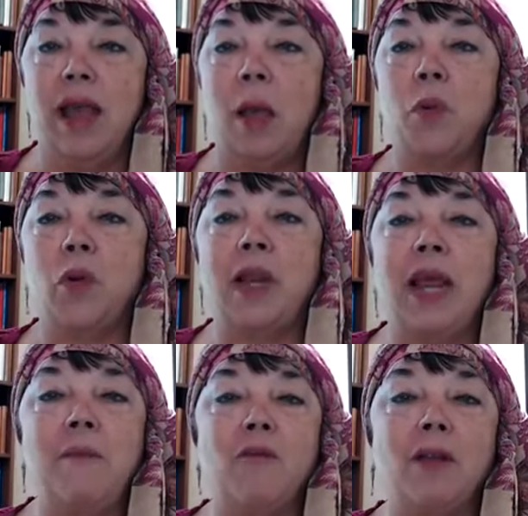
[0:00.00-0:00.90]
and
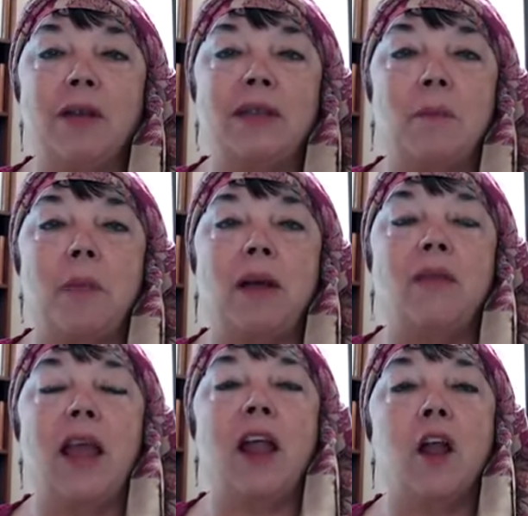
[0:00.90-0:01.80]
proclaim for us among
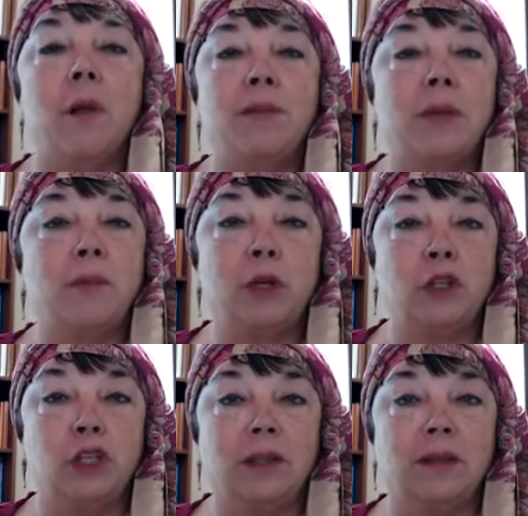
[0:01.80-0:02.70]
the Arabs and
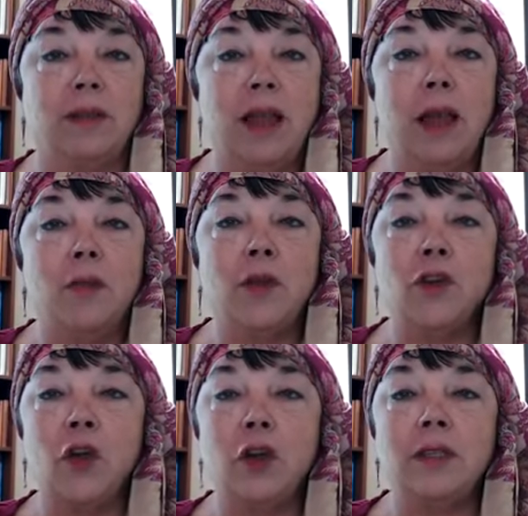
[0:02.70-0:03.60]
Persians, the
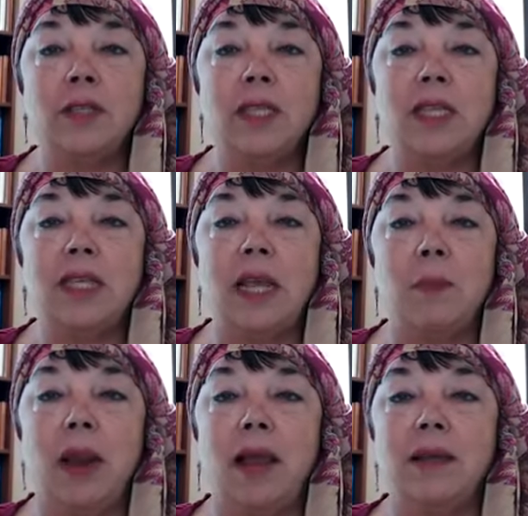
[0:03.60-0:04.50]
Turks and the
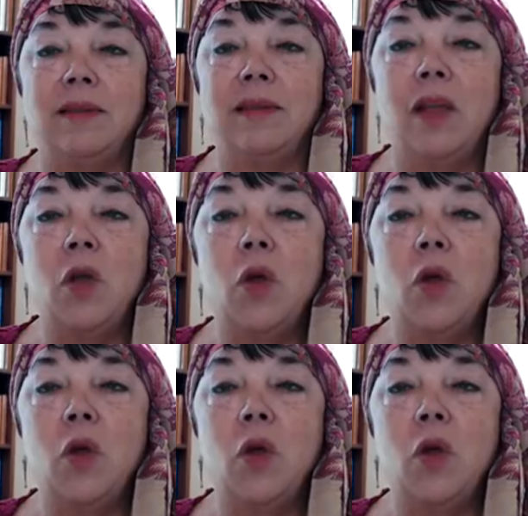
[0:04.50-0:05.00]
Damalites,